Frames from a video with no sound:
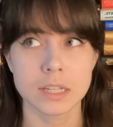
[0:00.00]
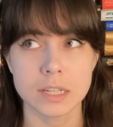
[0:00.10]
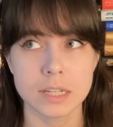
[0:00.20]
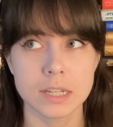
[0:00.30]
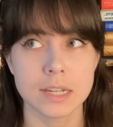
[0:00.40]

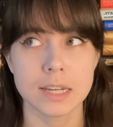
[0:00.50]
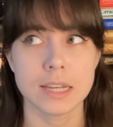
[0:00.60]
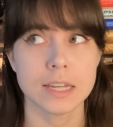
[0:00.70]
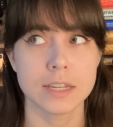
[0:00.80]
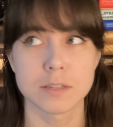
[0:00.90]
he
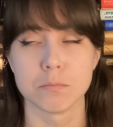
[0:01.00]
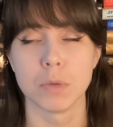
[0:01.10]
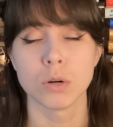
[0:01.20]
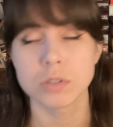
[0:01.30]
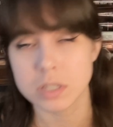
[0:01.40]
is
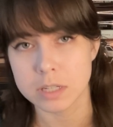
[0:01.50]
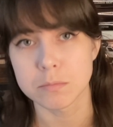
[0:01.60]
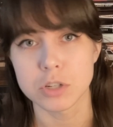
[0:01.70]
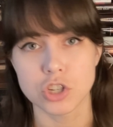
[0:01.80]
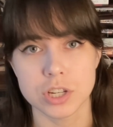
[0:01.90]
mostly
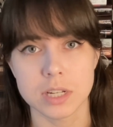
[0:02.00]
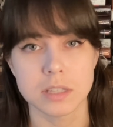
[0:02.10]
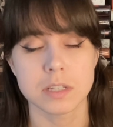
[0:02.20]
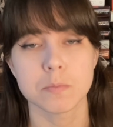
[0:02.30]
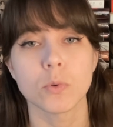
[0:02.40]
machine at
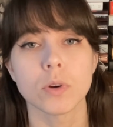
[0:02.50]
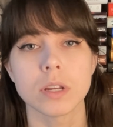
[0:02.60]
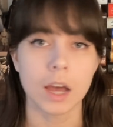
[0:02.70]
this point.